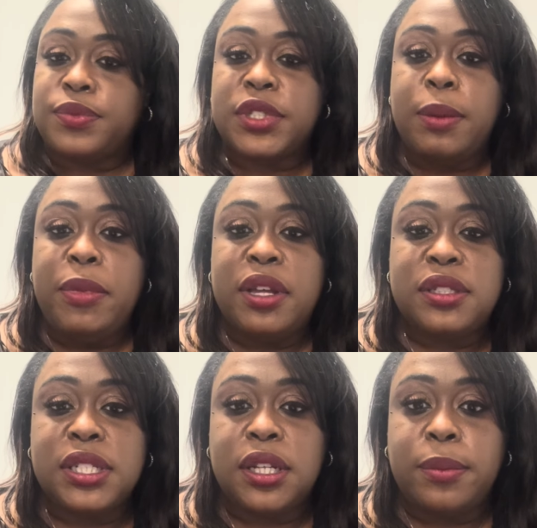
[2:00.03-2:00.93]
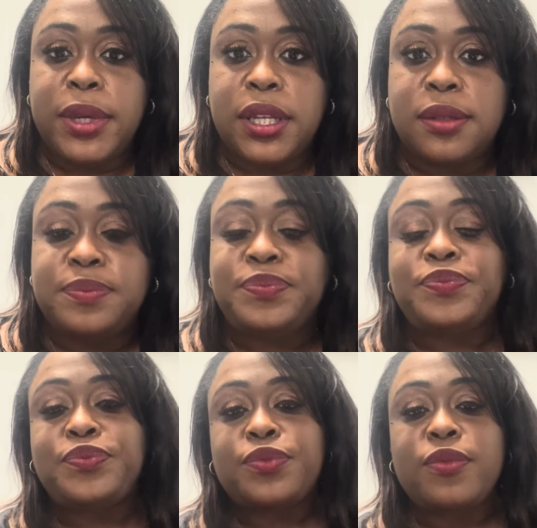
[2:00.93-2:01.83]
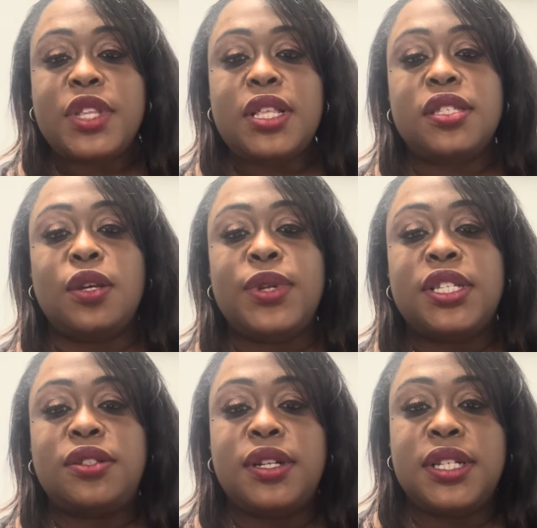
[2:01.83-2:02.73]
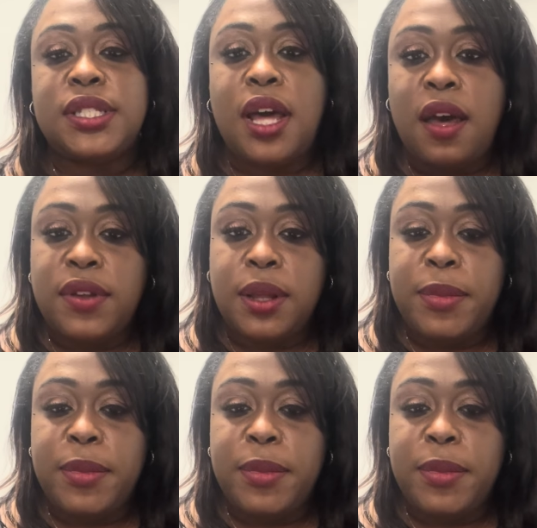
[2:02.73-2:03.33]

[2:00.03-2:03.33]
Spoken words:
melt a little bit. So when it started dissolving and